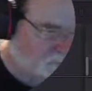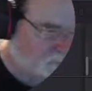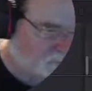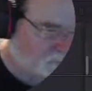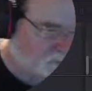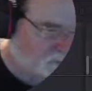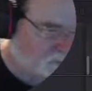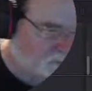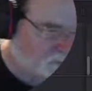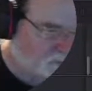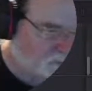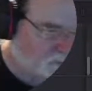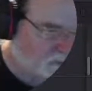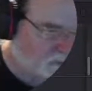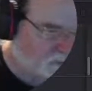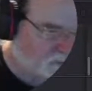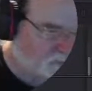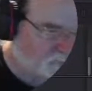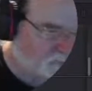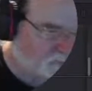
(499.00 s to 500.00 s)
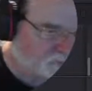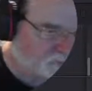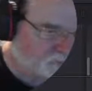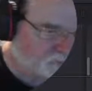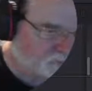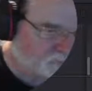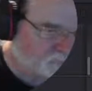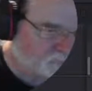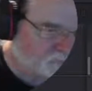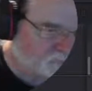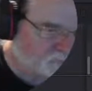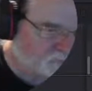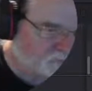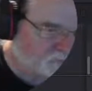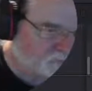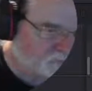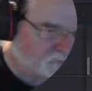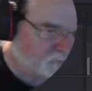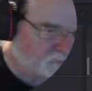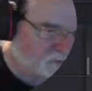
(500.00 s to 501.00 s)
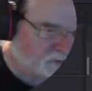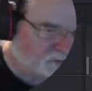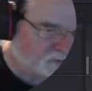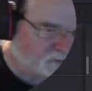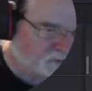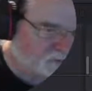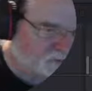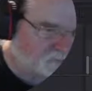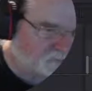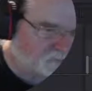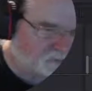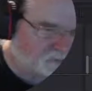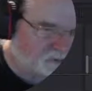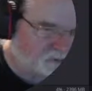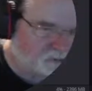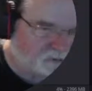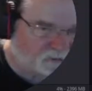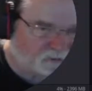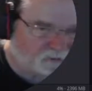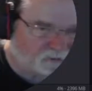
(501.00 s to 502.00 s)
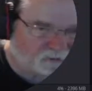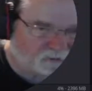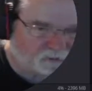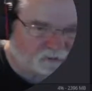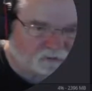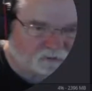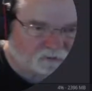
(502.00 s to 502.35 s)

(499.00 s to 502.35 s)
We go back over to the Fusion page over here,